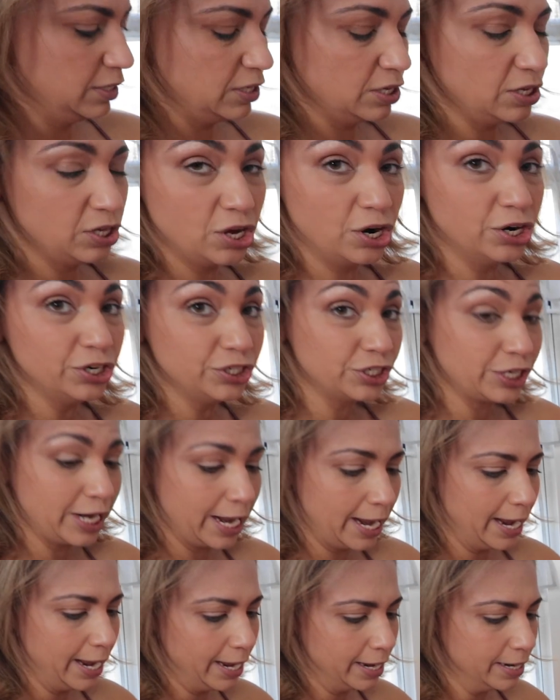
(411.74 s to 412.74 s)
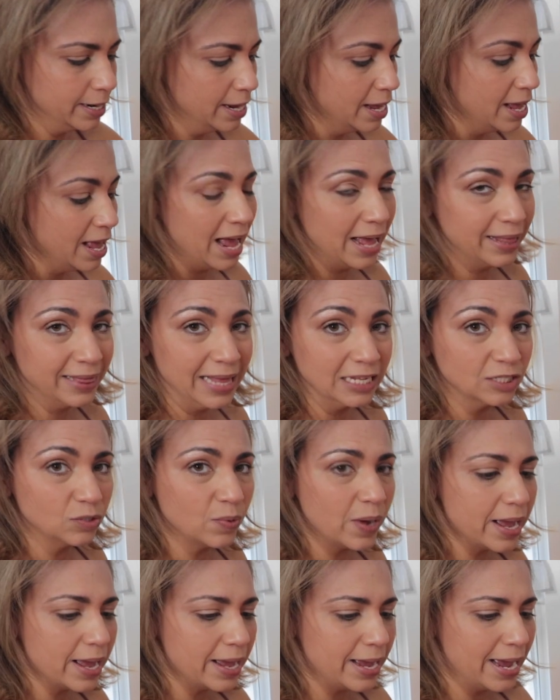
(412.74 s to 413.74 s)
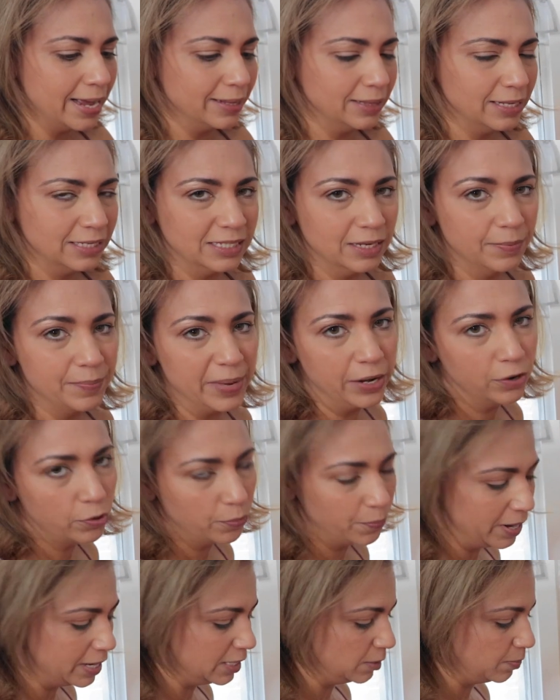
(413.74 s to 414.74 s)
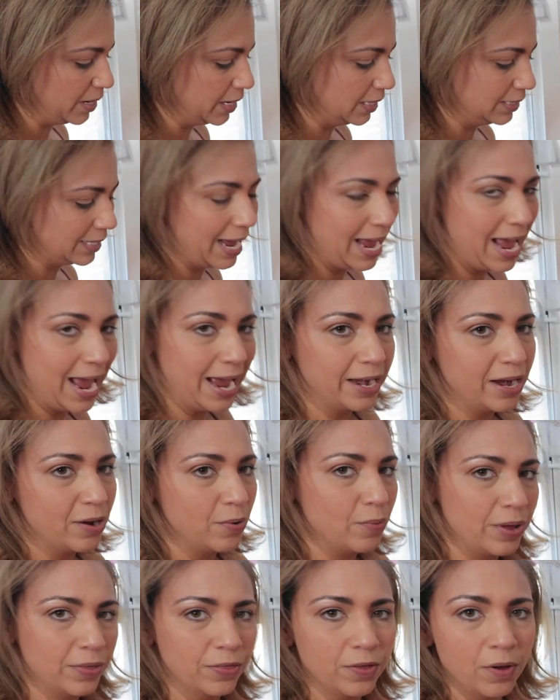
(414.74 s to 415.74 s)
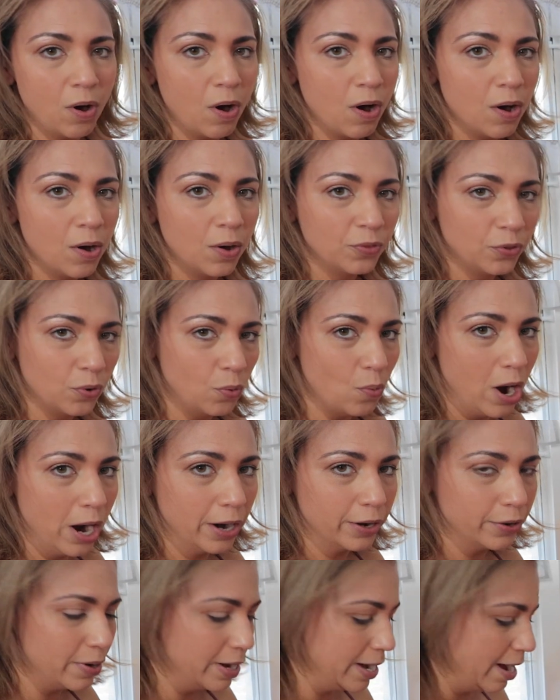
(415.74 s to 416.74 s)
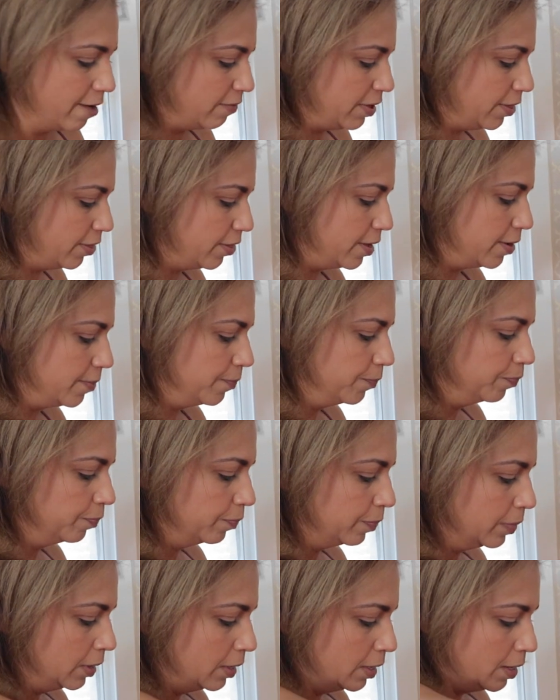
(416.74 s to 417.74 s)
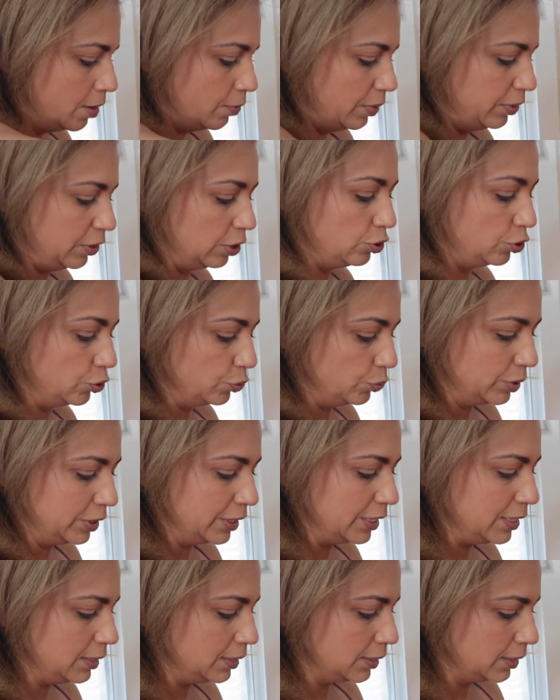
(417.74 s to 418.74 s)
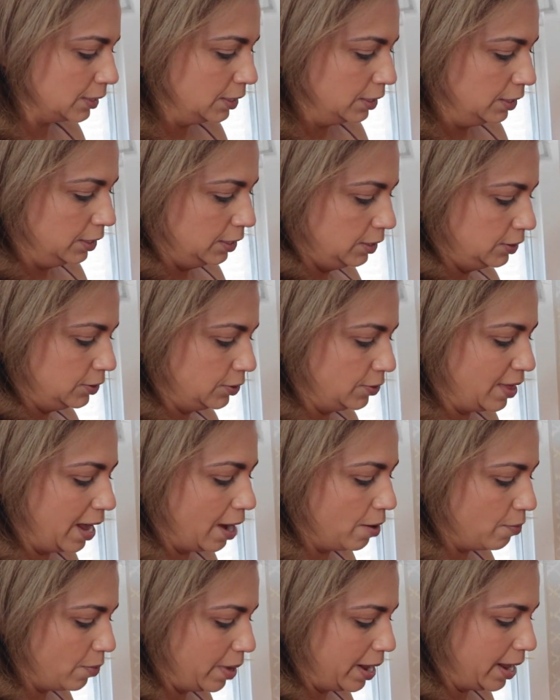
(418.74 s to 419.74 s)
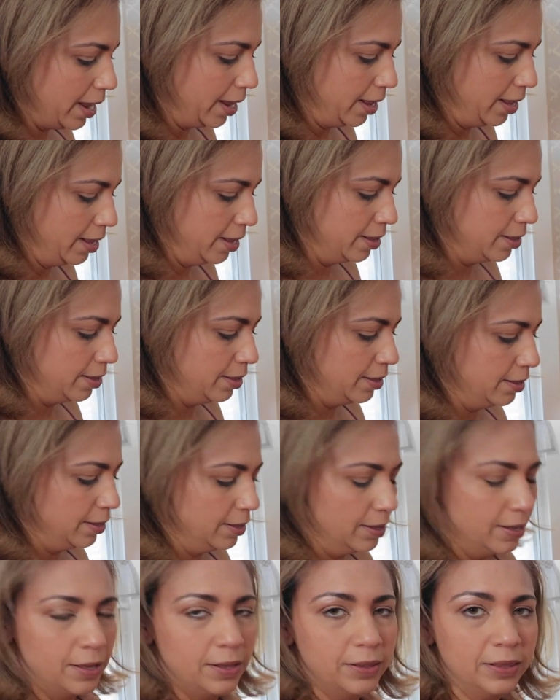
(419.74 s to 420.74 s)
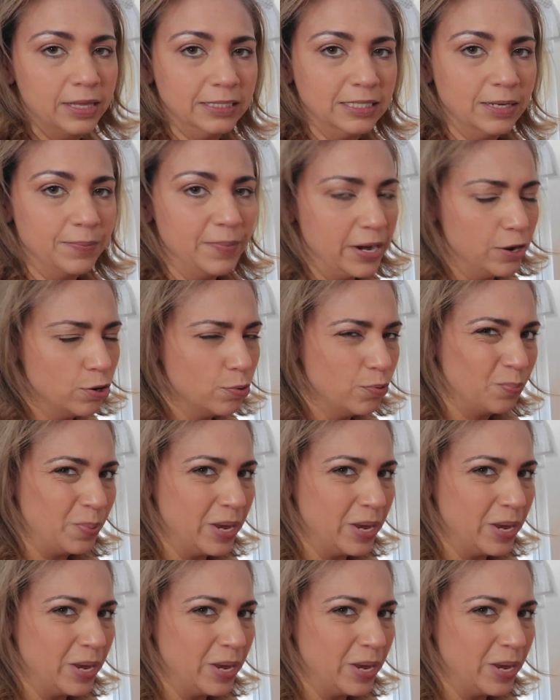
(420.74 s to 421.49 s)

the large can. And that's why I add the tomato paste because I add it with the water and everything, with the juices. So that way the tomato